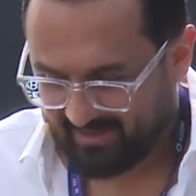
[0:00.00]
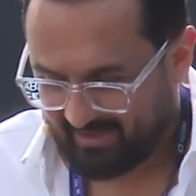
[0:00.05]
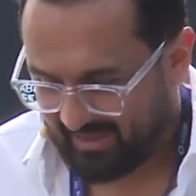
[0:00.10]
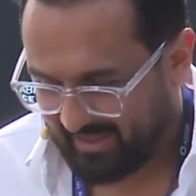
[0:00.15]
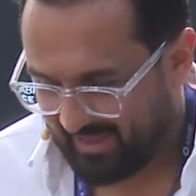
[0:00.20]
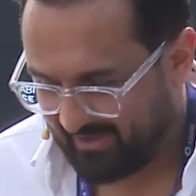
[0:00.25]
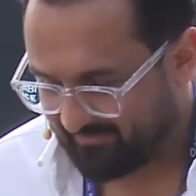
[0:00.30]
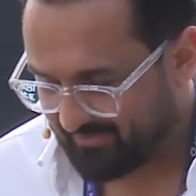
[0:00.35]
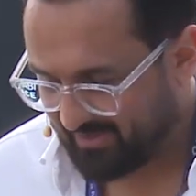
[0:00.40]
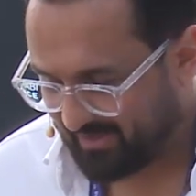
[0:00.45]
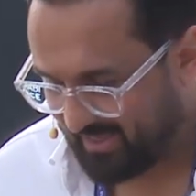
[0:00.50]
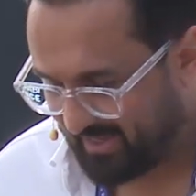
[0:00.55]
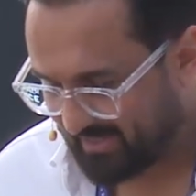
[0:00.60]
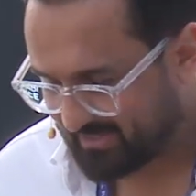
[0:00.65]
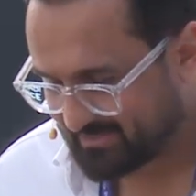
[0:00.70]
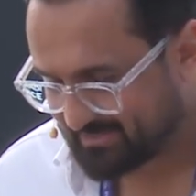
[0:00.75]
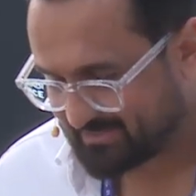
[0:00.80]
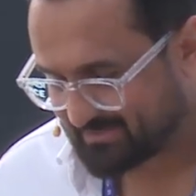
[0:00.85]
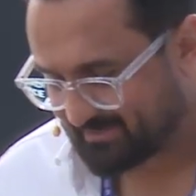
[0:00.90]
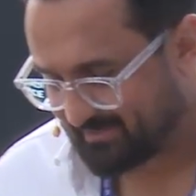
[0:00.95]

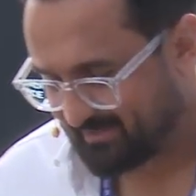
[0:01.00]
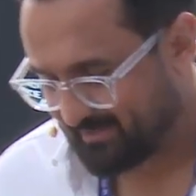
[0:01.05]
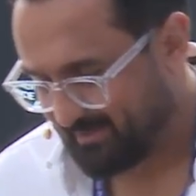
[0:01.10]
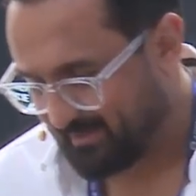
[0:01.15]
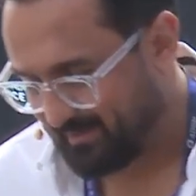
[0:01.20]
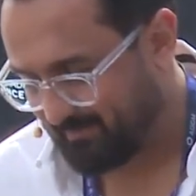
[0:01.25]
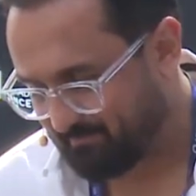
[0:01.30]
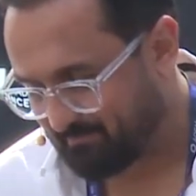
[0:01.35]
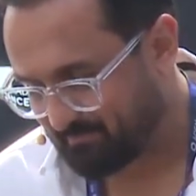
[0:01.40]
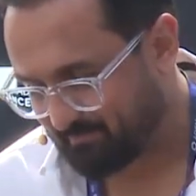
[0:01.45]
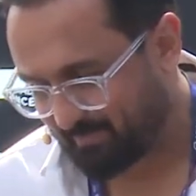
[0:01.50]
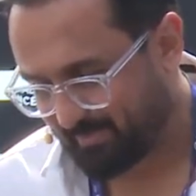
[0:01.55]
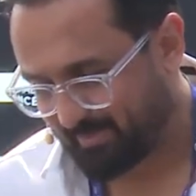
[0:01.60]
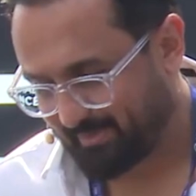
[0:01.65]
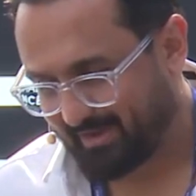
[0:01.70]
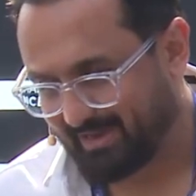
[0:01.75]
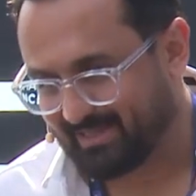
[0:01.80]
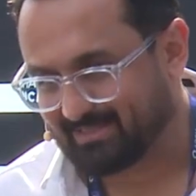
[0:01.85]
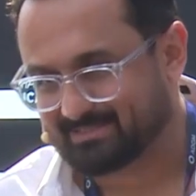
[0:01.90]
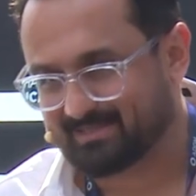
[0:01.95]
FTX
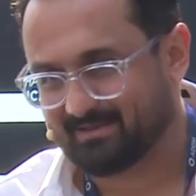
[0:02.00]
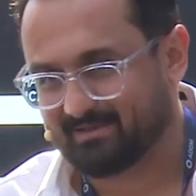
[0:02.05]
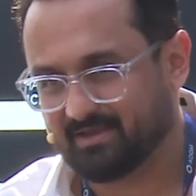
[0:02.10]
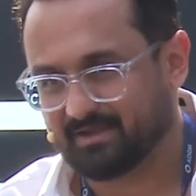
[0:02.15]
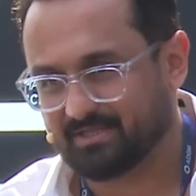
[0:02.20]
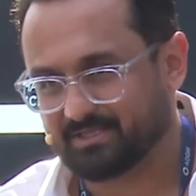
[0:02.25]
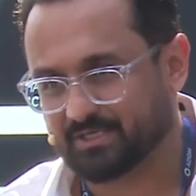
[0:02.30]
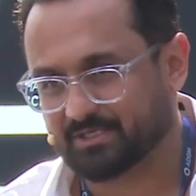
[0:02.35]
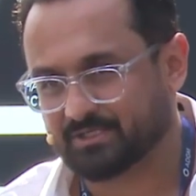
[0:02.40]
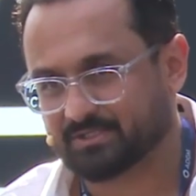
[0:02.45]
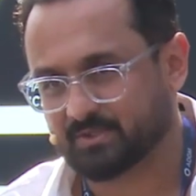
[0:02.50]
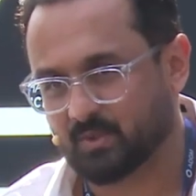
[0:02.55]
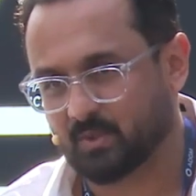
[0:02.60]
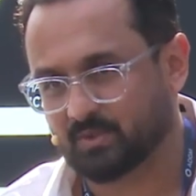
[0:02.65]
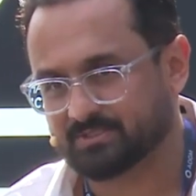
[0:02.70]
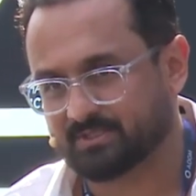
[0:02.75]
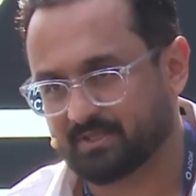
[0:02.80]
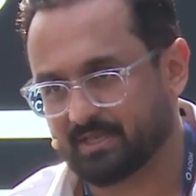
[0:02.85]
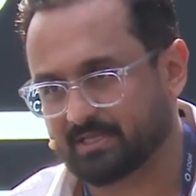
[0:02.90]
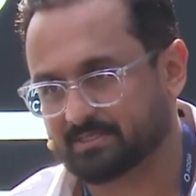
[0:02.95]
incident just
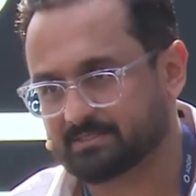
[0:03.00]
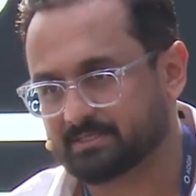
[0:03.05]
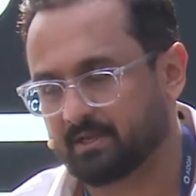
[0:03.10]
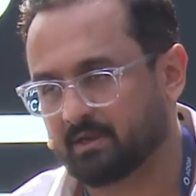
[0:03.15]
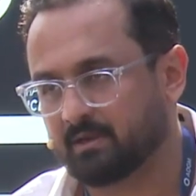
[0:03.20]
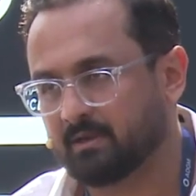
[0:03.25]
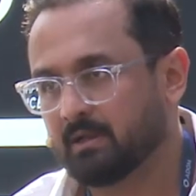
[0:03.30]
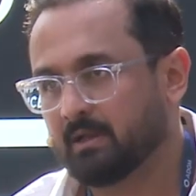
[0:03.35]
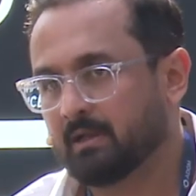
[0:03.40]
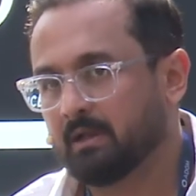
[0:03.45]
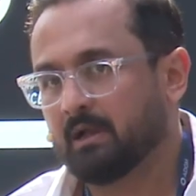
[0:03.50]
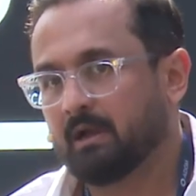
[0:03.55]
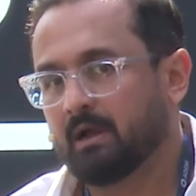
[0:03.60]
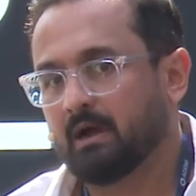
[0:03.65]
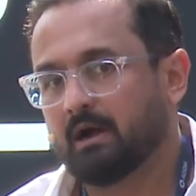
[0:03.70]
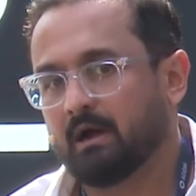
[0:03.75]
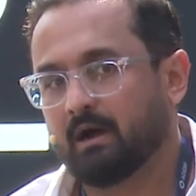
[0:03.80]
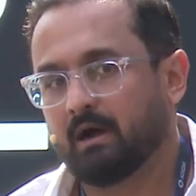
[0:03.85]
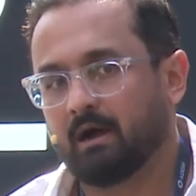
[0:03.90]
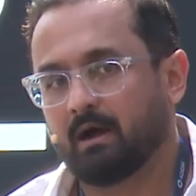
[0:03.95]
shows this. Yeah,
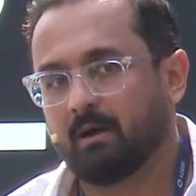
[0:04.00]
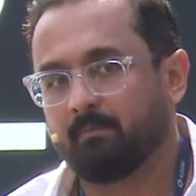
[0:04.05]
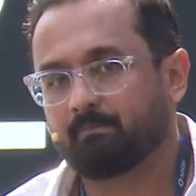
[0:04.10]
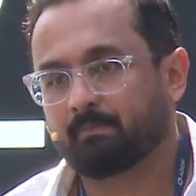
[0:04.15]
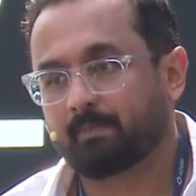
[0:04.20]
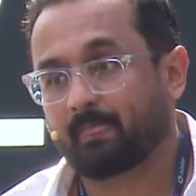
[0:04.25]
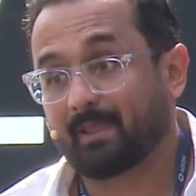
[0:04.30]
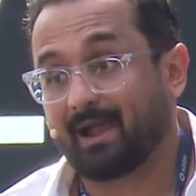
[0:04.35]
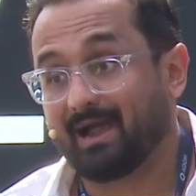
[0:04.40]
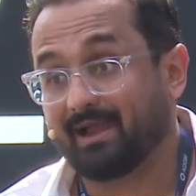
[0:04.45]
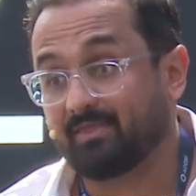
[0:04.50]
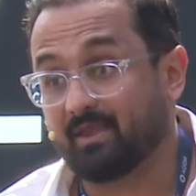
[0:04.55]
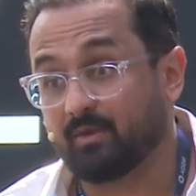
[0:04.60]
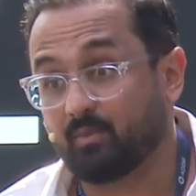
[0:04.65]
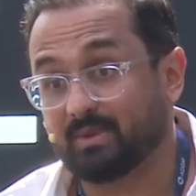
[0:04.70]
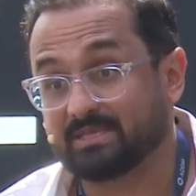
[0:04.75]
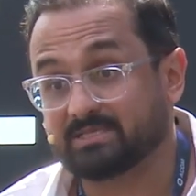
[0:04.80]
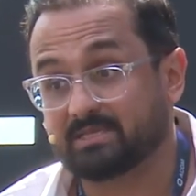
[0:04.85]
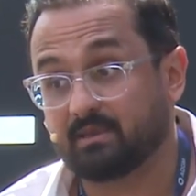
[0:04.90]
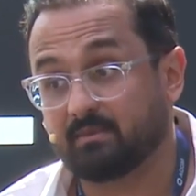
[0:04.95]
I think
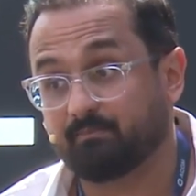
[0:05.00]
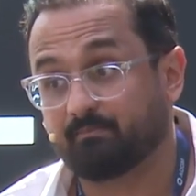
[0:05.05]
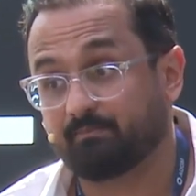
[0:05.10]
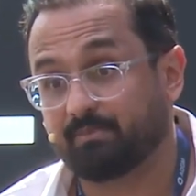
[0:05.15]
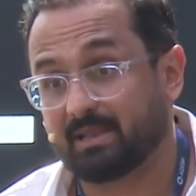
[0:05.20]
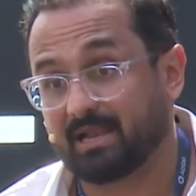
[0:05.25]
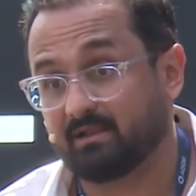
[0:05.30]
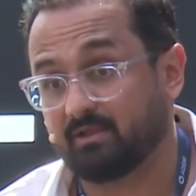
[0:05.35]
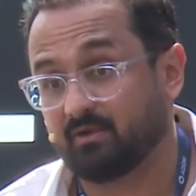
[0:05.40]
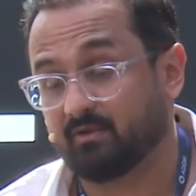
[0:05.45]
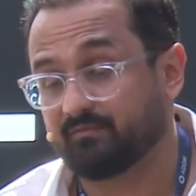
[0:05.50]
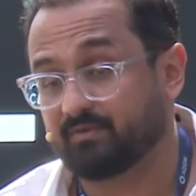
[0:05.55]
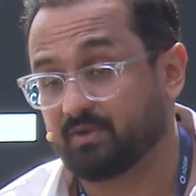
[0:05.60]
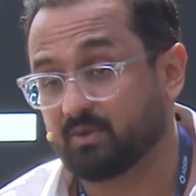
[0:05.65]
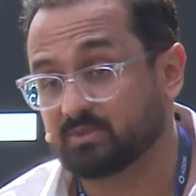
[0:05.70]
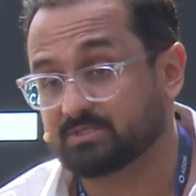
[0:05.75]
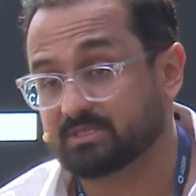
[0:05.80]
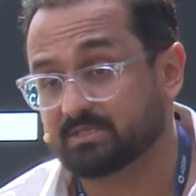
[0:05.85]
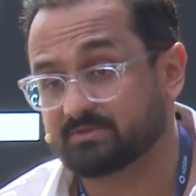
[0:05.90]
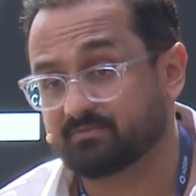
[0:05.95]
we see plenty of
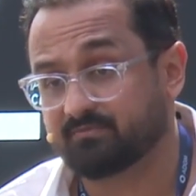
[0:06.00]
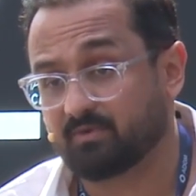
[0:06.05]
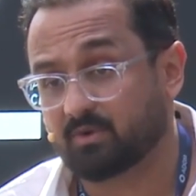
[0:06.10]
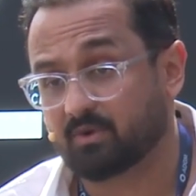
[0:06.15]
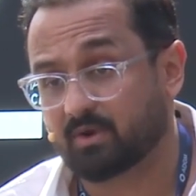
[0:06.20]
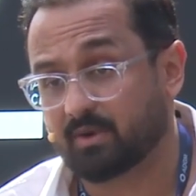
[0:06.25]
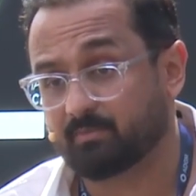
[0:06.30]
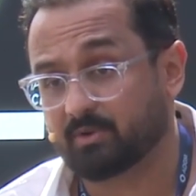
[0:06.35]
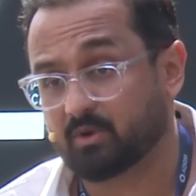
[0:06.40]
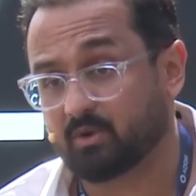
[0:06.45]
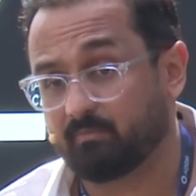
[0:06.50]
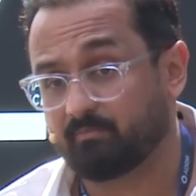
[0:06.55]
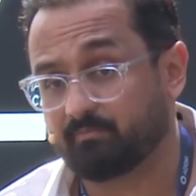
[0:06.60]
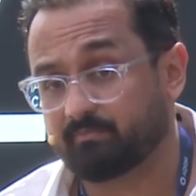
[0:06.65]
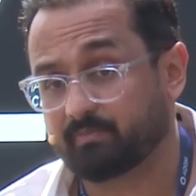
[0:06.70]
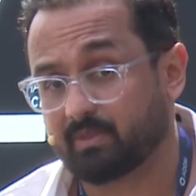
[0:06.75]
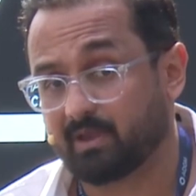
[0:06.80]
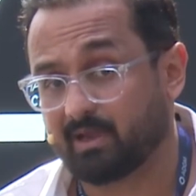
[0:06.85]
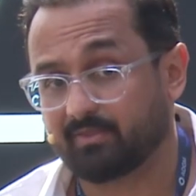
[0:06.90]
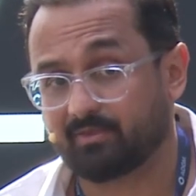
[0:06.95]
uses for crypto.
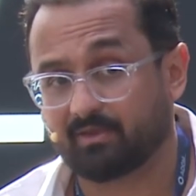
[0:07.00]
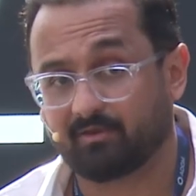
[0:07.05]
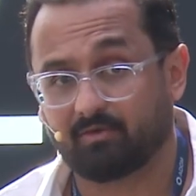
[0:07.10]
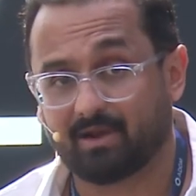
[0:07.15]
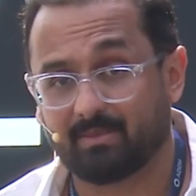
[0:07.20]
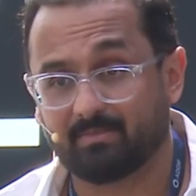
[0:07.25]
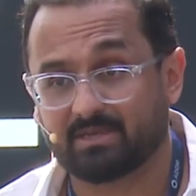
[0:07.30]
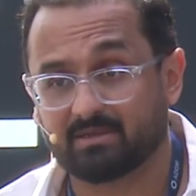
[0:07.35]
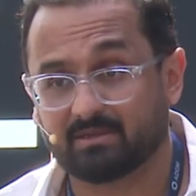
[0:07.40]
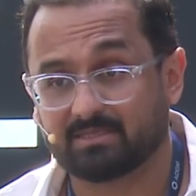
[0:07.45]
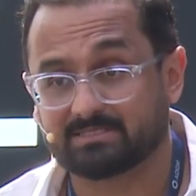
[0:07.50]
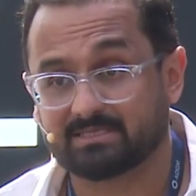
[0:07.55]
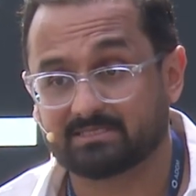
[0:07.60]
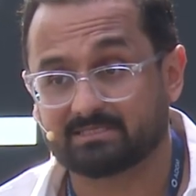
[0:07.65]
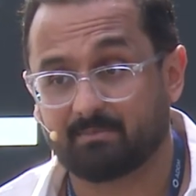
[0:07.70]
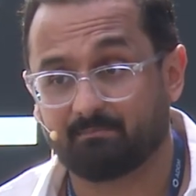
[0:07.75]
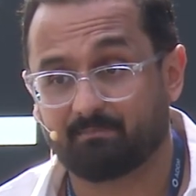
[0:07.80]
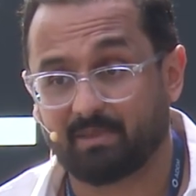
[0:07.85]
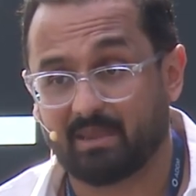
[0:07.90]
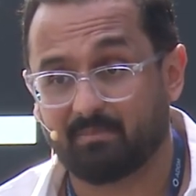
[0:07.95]
I think remittances
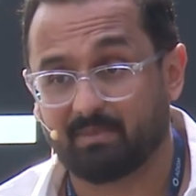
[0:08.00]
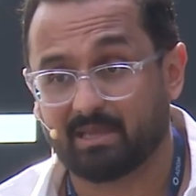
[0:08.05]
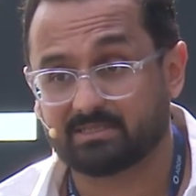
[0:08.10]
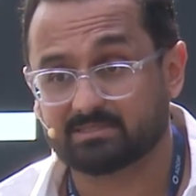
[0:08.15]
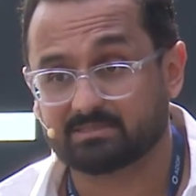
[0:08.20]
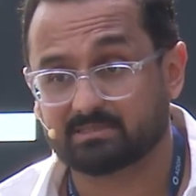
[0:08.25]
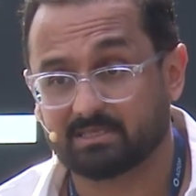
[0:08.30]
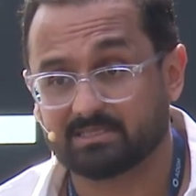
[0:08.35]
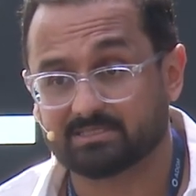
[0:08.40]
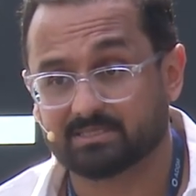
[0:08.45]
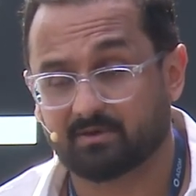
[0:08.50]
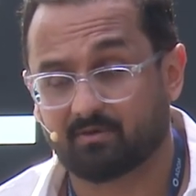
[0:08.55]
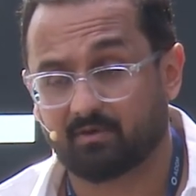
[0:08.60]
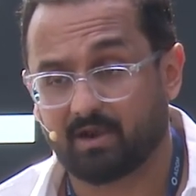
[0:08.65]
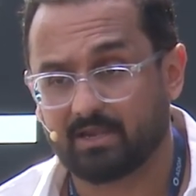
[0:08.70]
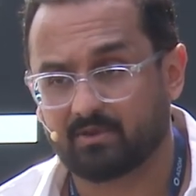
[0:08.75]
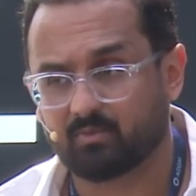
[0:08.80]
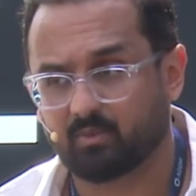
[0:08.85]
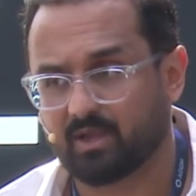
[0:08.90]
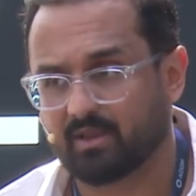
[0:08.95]
and payments is a
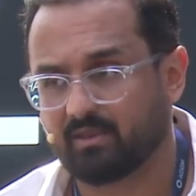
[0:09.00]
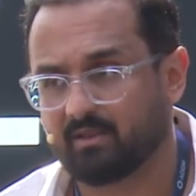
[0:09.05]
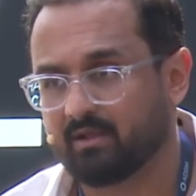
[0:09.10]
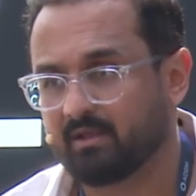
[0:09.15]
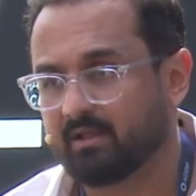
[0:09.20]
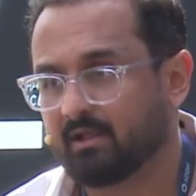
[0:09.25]
great one.